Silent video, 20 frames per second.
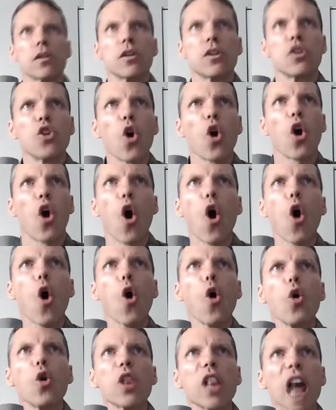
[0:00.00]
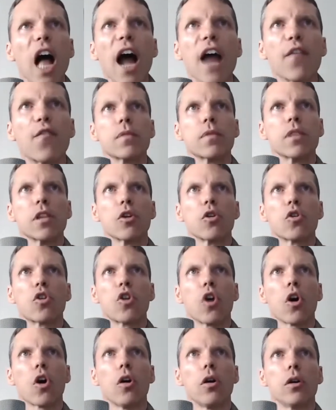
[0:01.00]
Your whole life, little
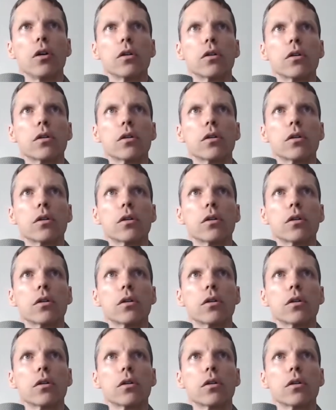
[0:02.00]
girl,